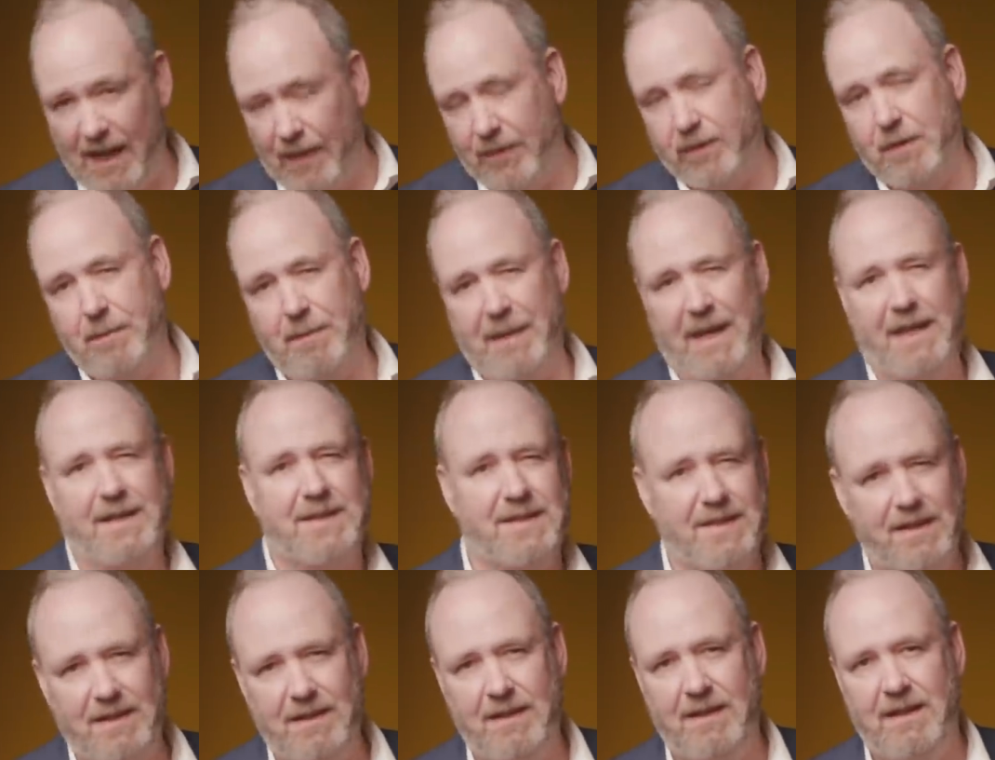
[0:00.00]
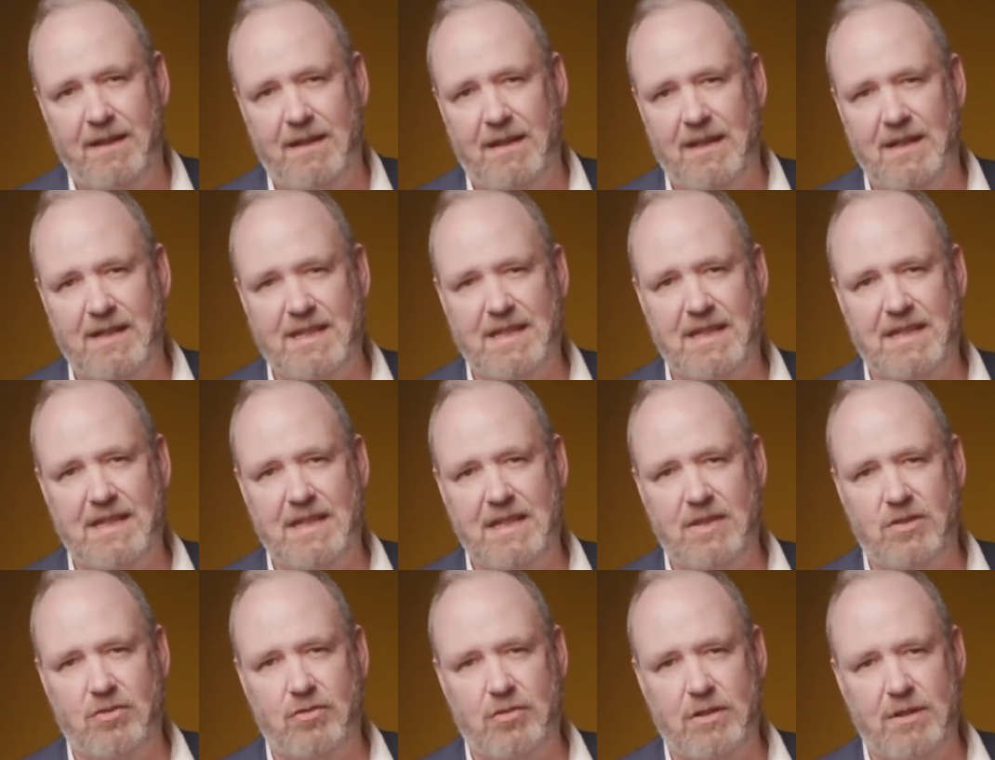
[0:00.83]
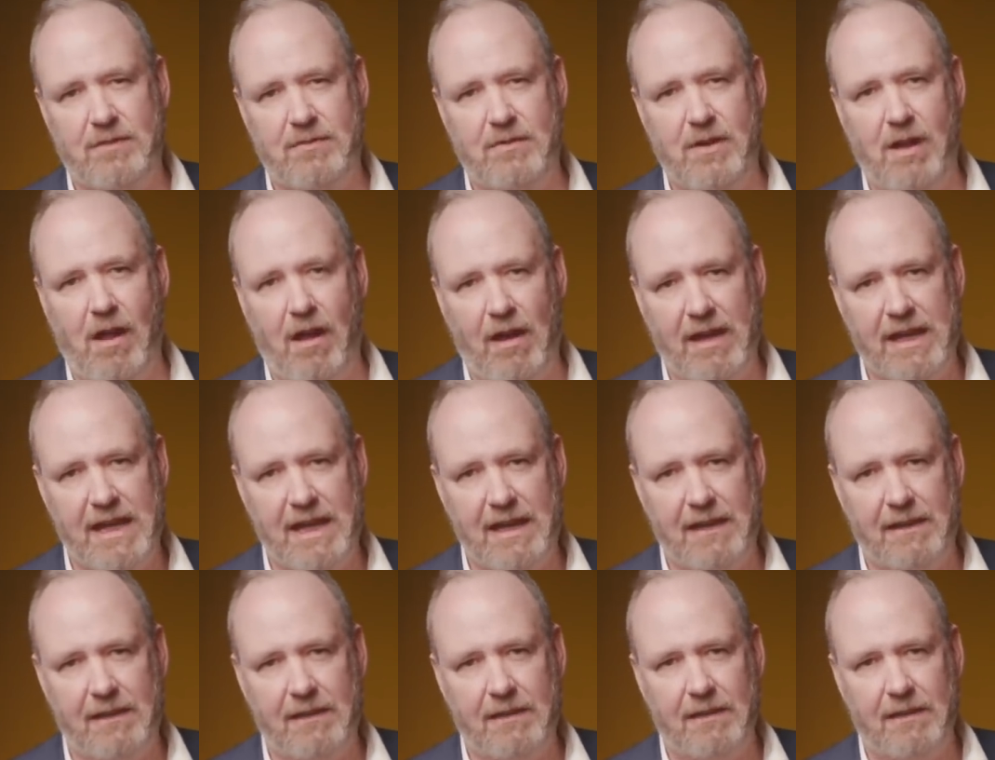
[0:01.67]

other pattern is his history of lying.